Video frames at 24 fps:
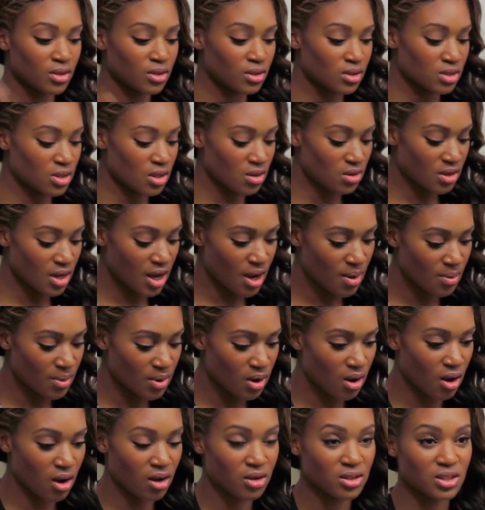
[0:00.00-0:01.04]
So now
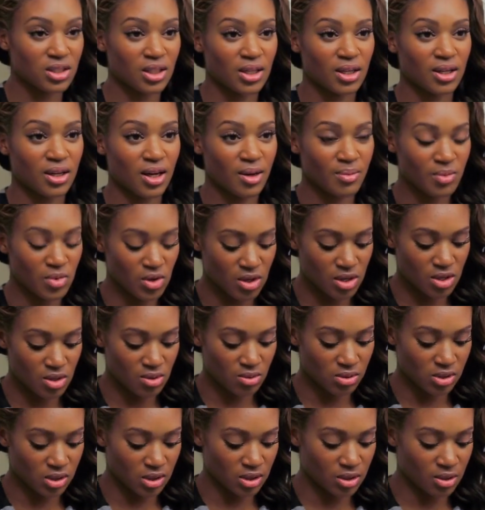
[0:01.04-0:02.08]
we're all done. I'm going to
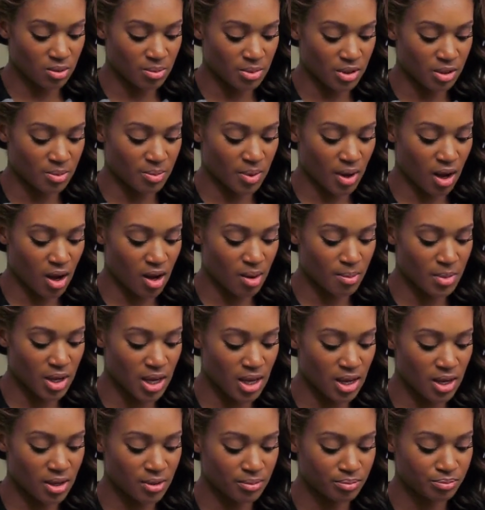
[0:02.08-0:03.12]
use a little bit of
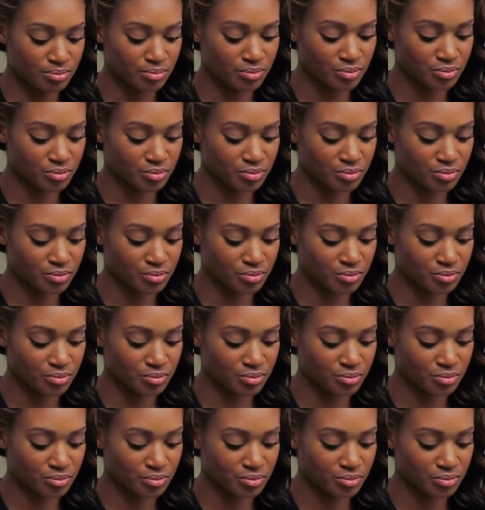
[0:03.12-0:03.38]
pomade.